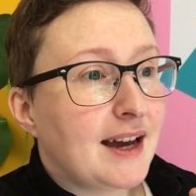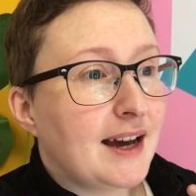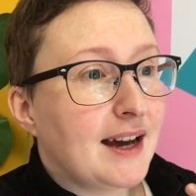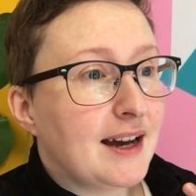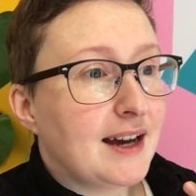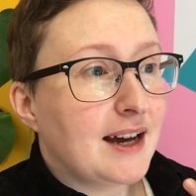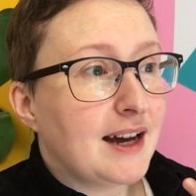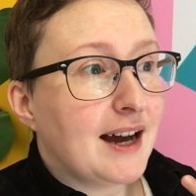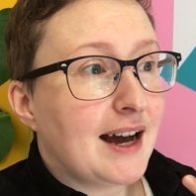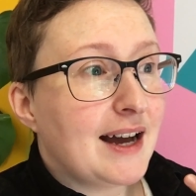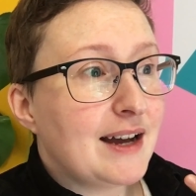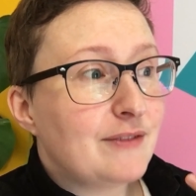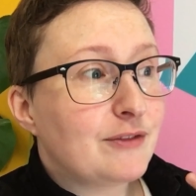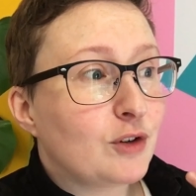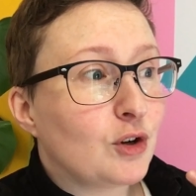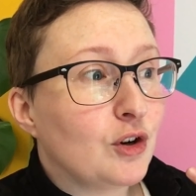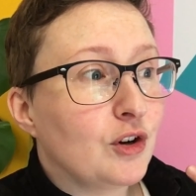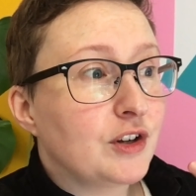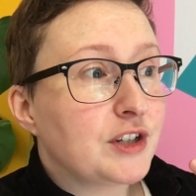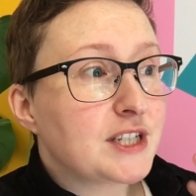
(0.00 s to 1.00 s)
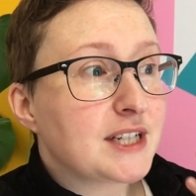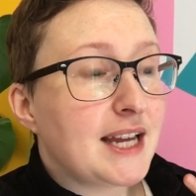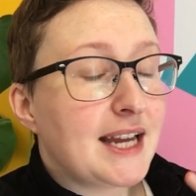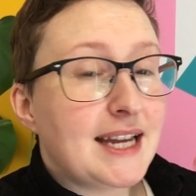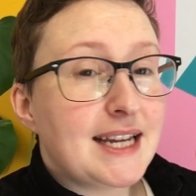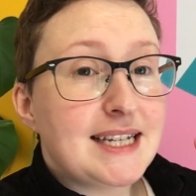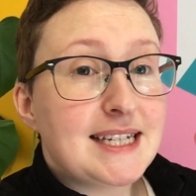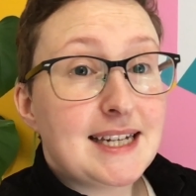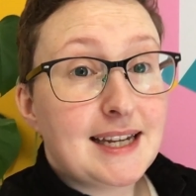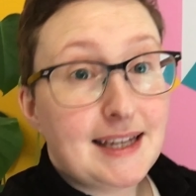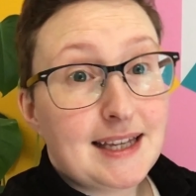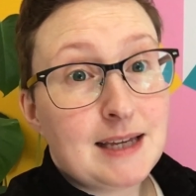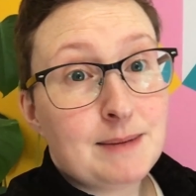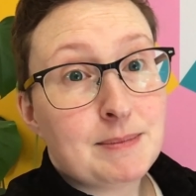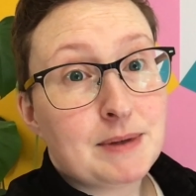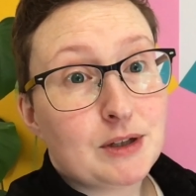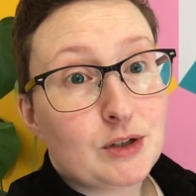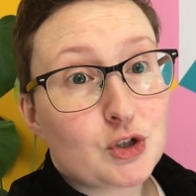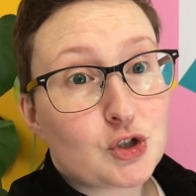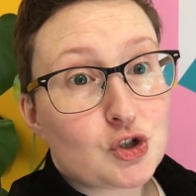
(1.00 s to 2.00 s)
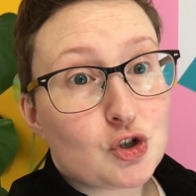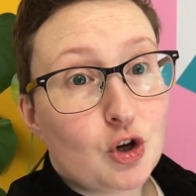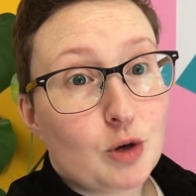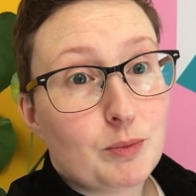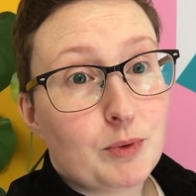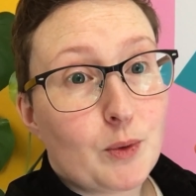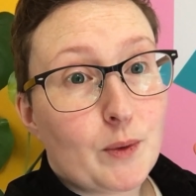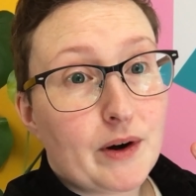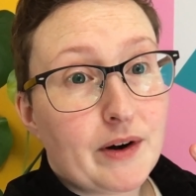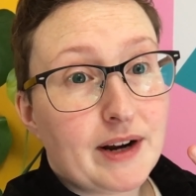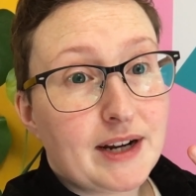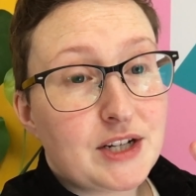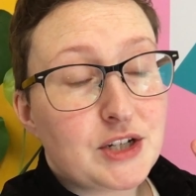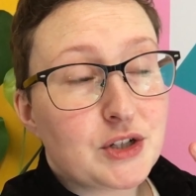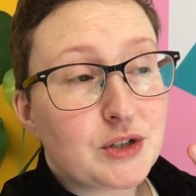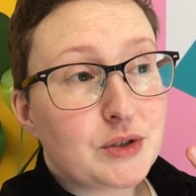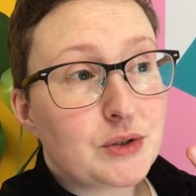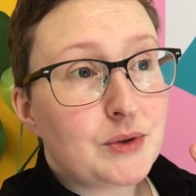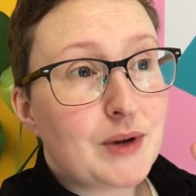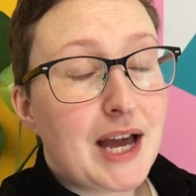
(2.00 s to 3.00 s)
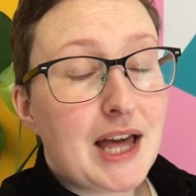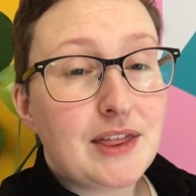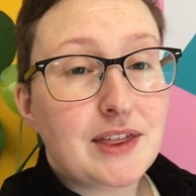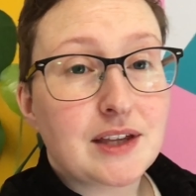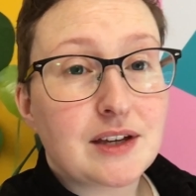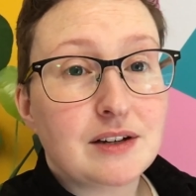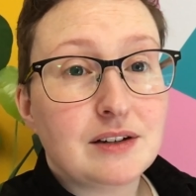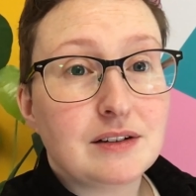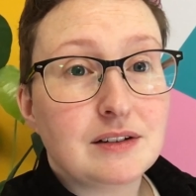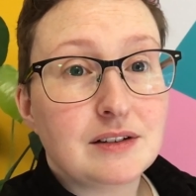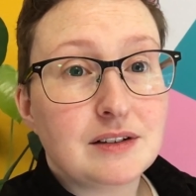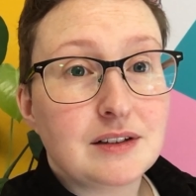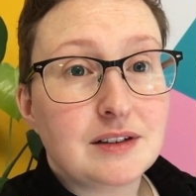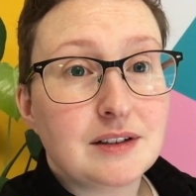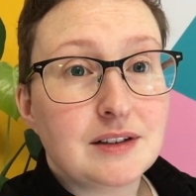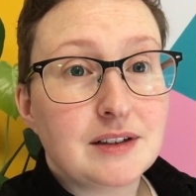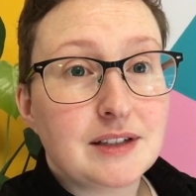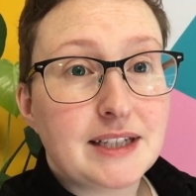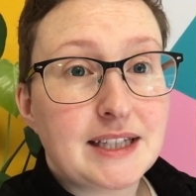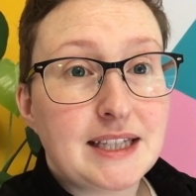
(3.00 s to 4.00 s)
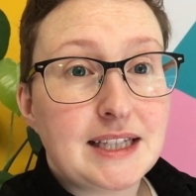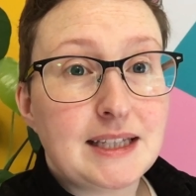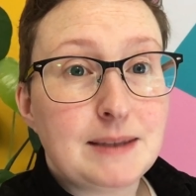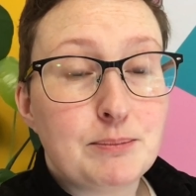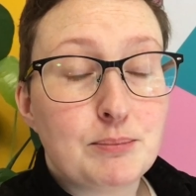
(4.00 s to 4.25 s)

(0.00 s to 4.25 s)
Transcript: I've got a tea mill shop where I do ethically